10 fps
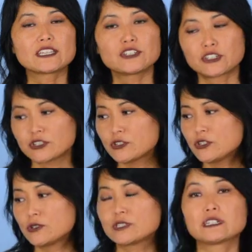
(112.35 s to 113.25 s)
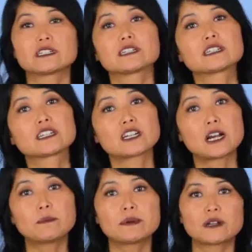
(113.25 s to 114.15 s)
you to use a
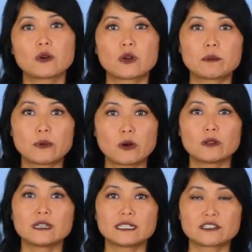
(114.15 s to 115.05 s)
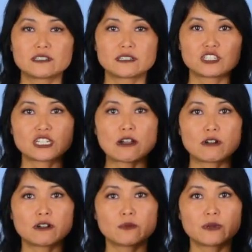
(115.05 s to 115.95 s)
cup or a bowl into the
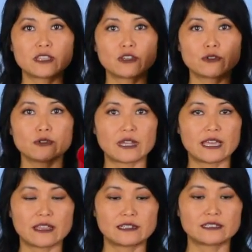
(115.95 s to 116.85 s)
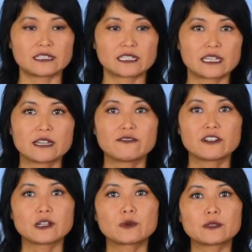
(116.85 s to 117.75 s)
shower with you and
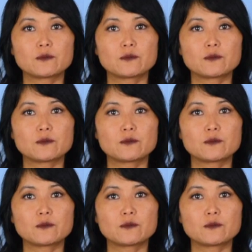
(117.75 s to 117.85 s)
fill it with